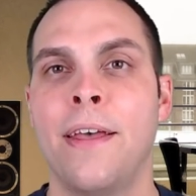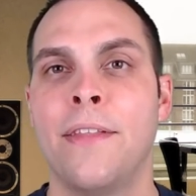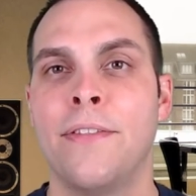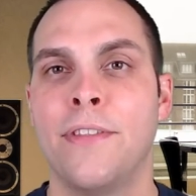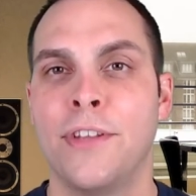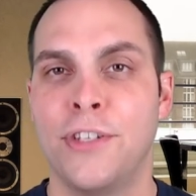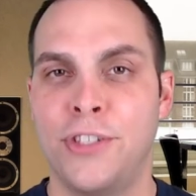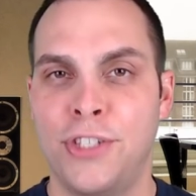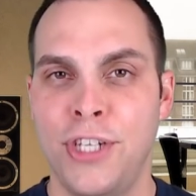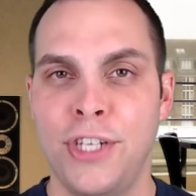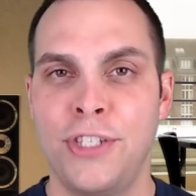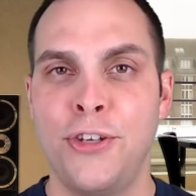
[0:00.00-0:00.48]

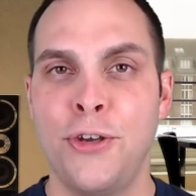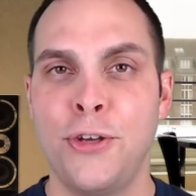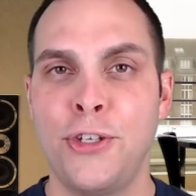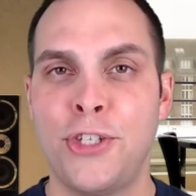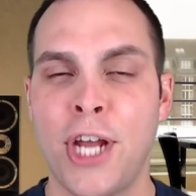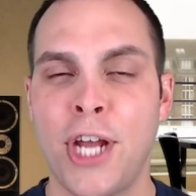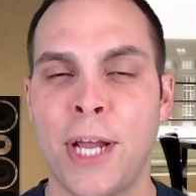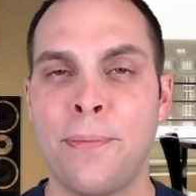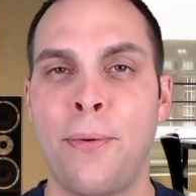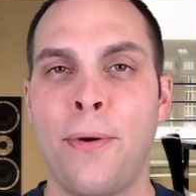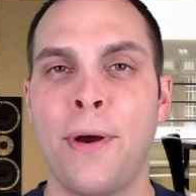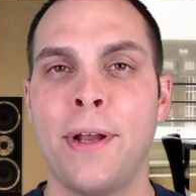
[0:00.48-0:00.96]
The G2
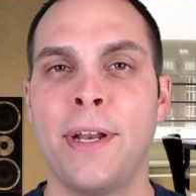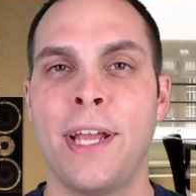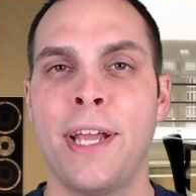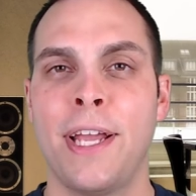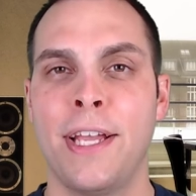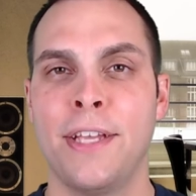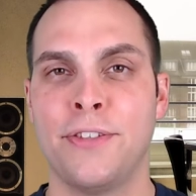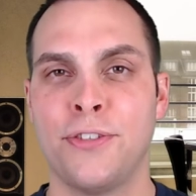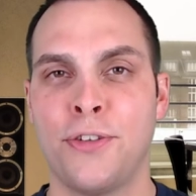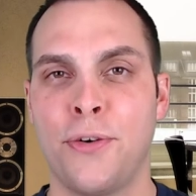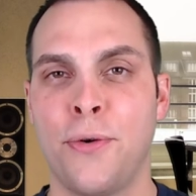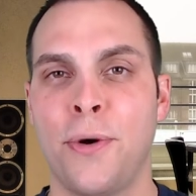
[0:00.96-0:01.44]
checkpoint
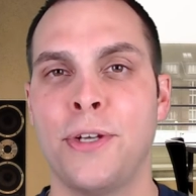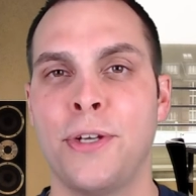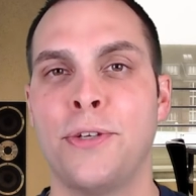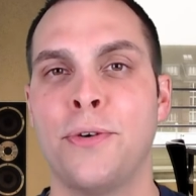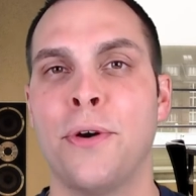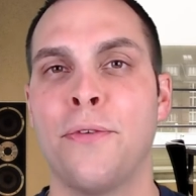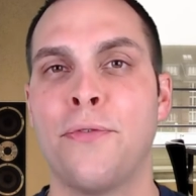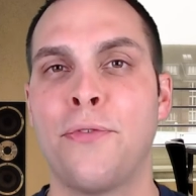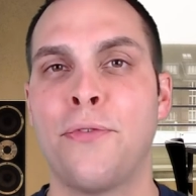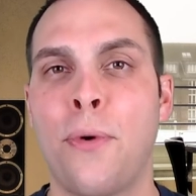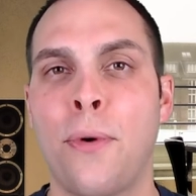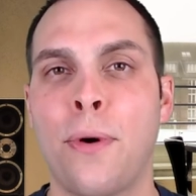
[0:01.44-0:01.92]
is going to,
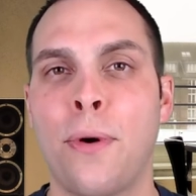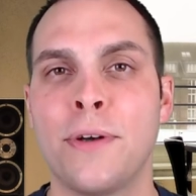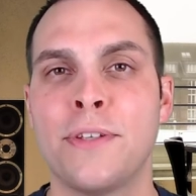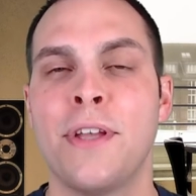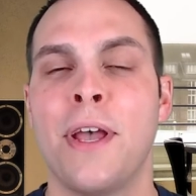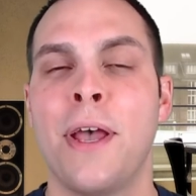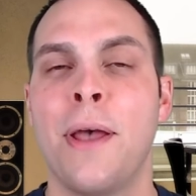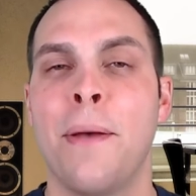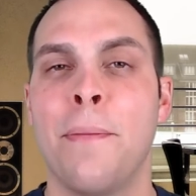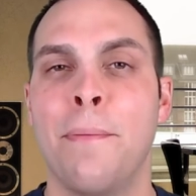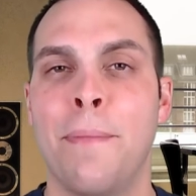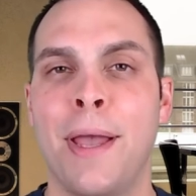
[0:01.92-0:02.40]
of course,
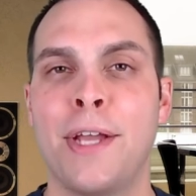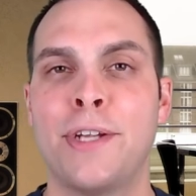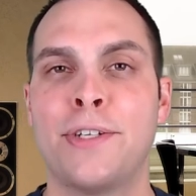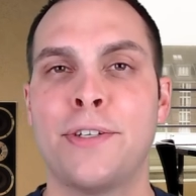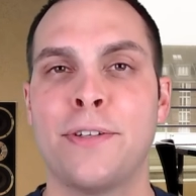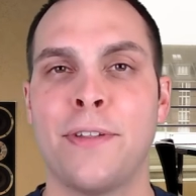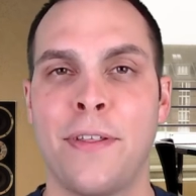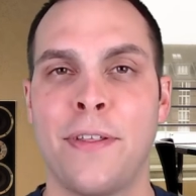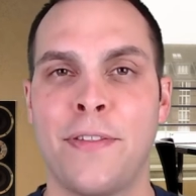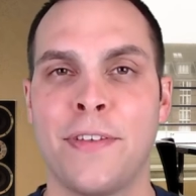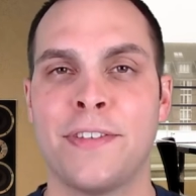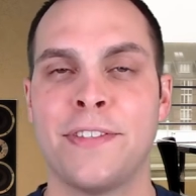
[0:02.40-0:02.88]
make
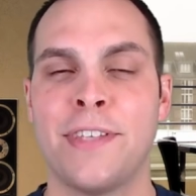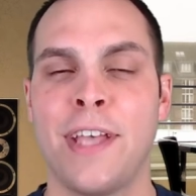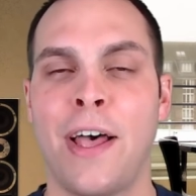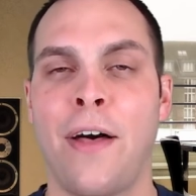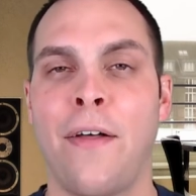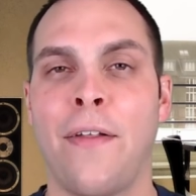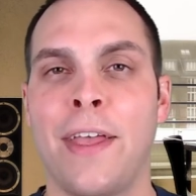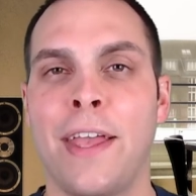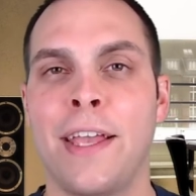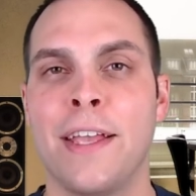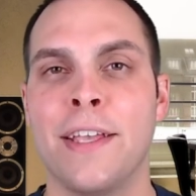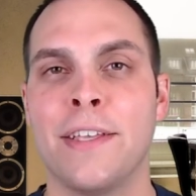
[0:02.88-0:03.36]
sure that the
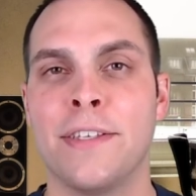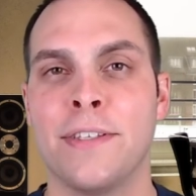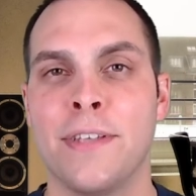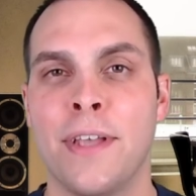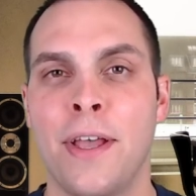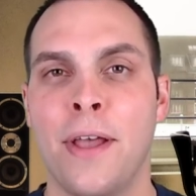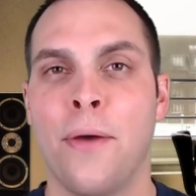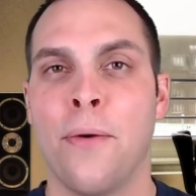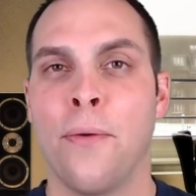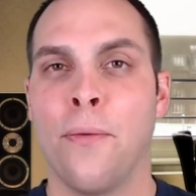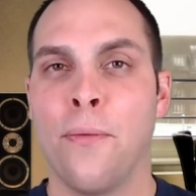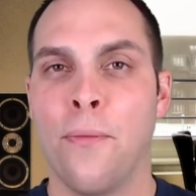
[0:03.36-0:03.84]
cell is
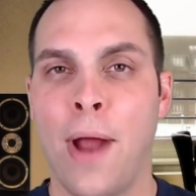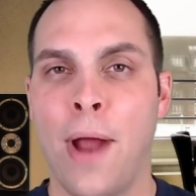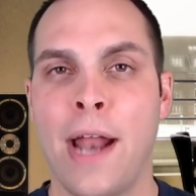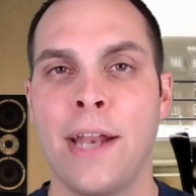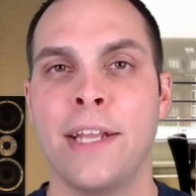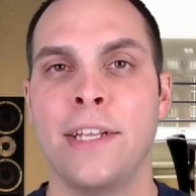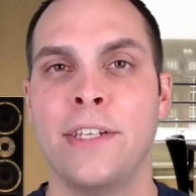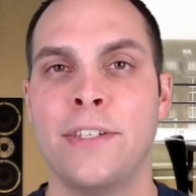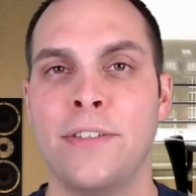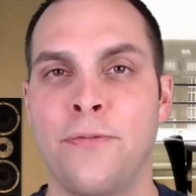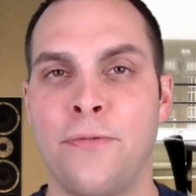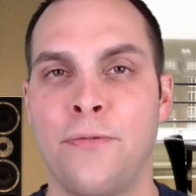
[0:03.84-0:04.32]

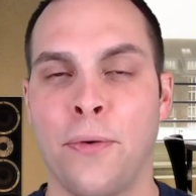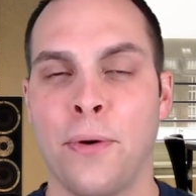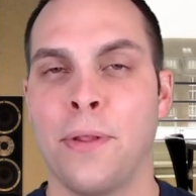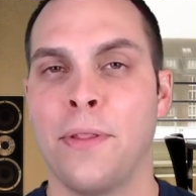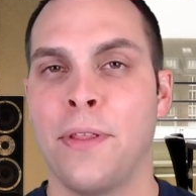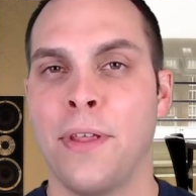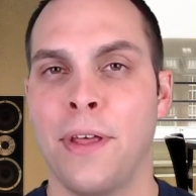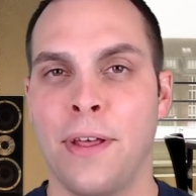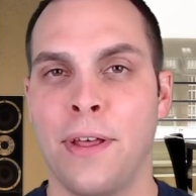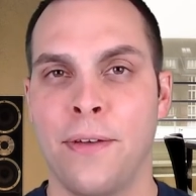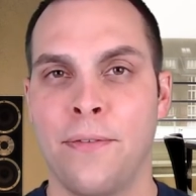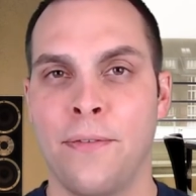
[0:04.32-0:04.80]
ready for
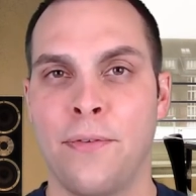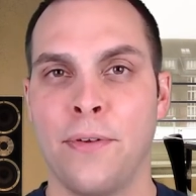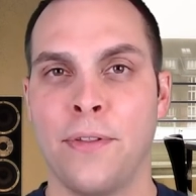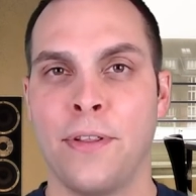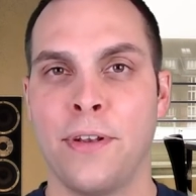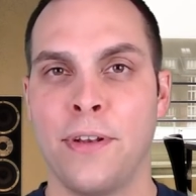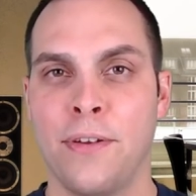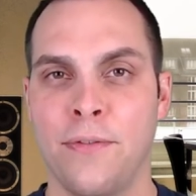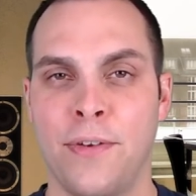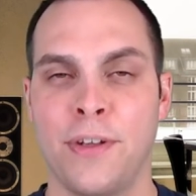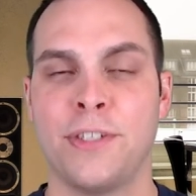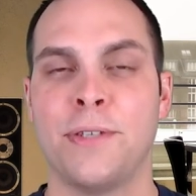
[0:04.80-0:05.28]
the
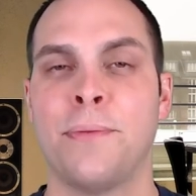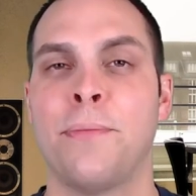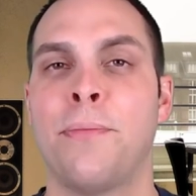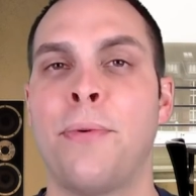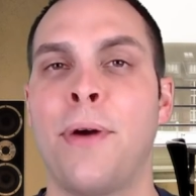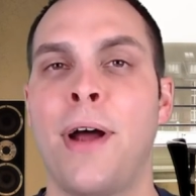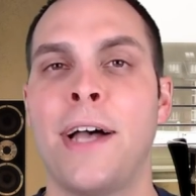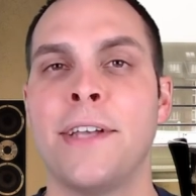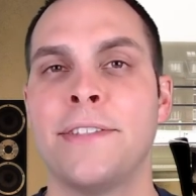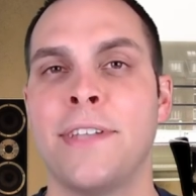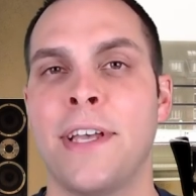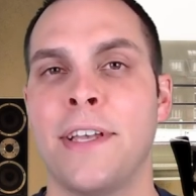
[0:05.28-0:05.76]
division
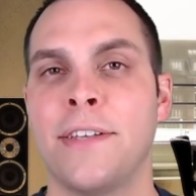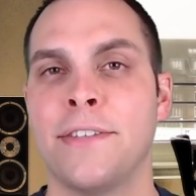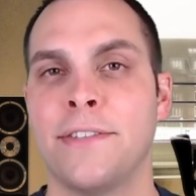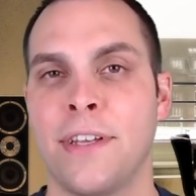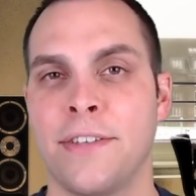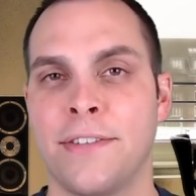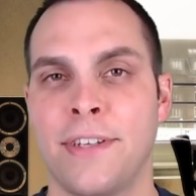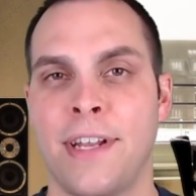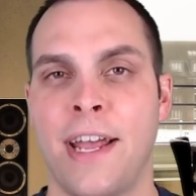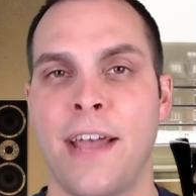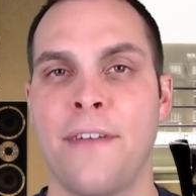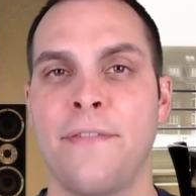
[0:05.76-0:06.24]
process.
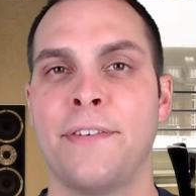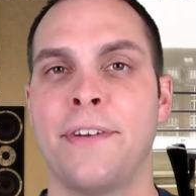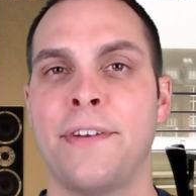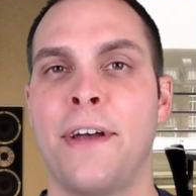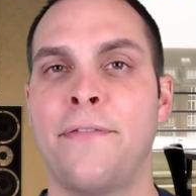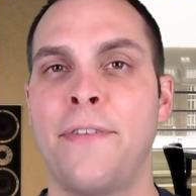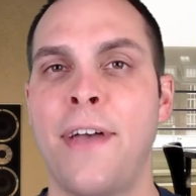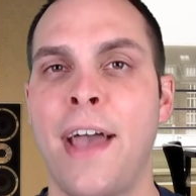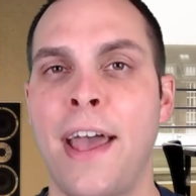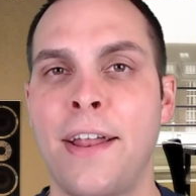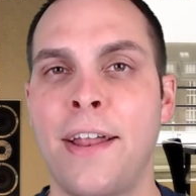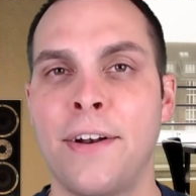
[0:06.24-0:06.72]
Does it have
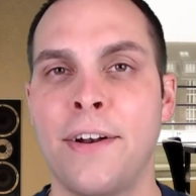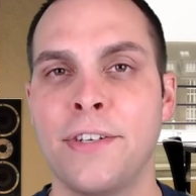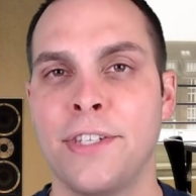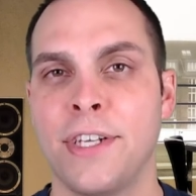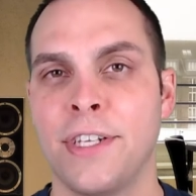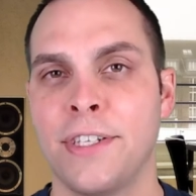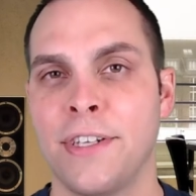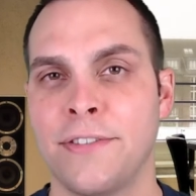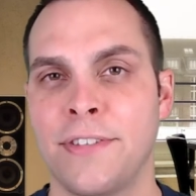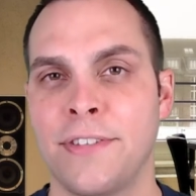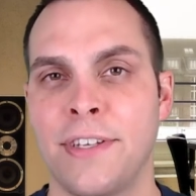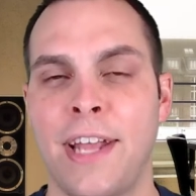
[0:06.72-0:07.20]
enough
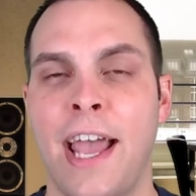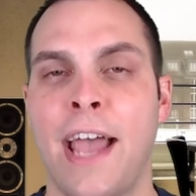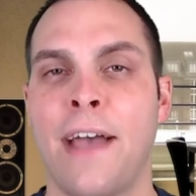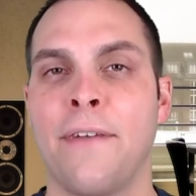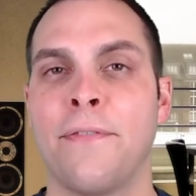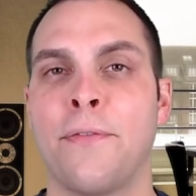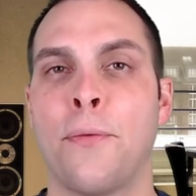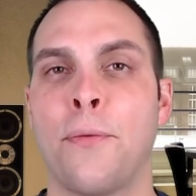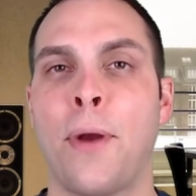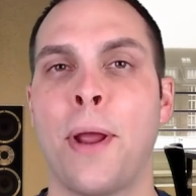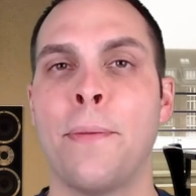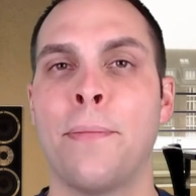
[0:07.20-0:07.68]
energy? Does it
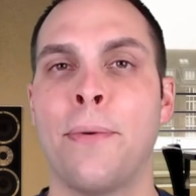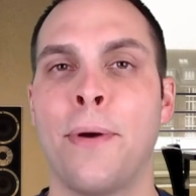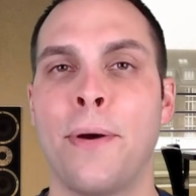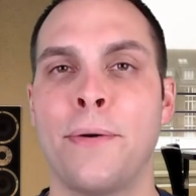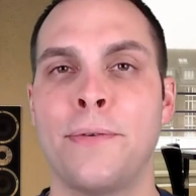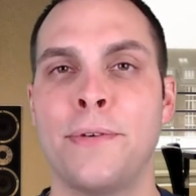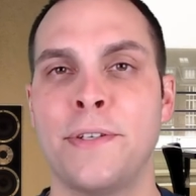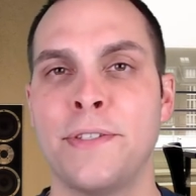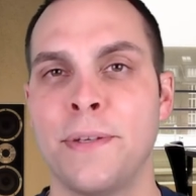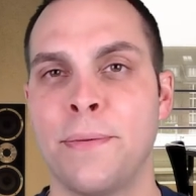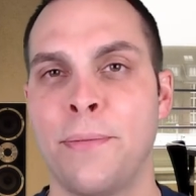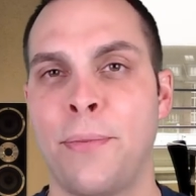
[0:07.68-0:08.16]
have the right
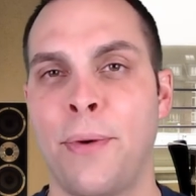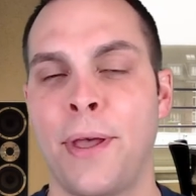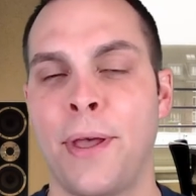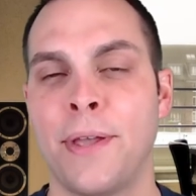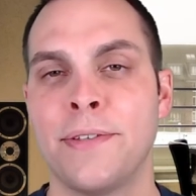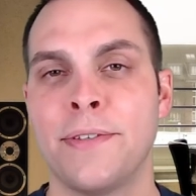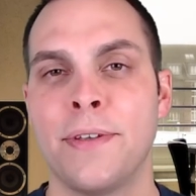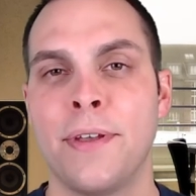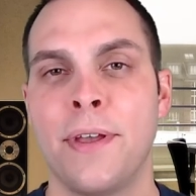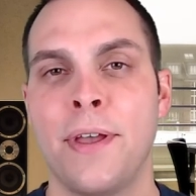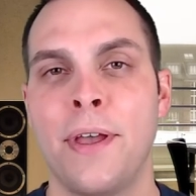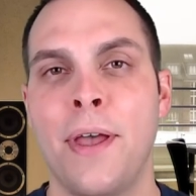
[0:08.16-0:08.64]
proteins in
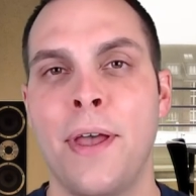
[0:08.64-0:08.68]
place?